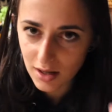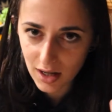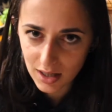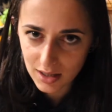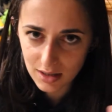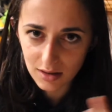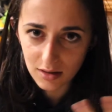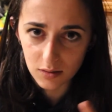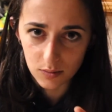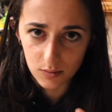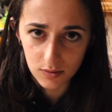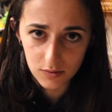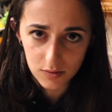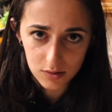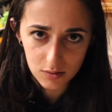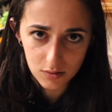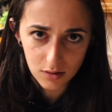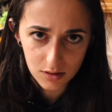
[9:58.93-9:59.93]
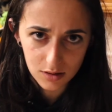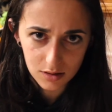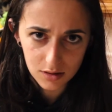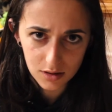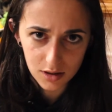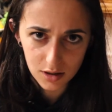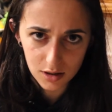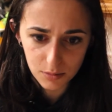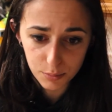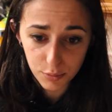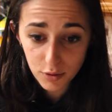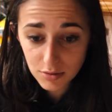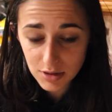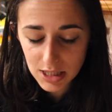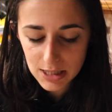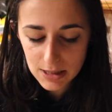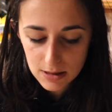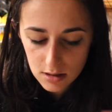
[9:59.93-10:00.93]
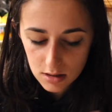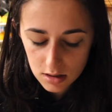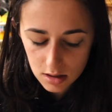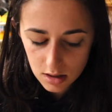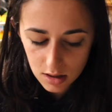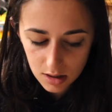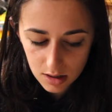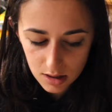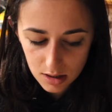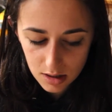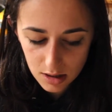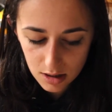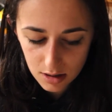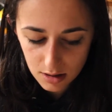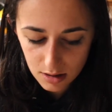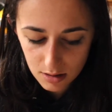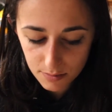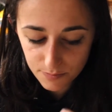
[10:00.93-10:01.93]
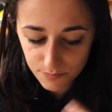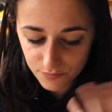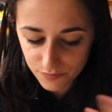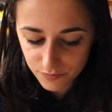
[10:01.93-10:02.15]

I did their review on their protein. Go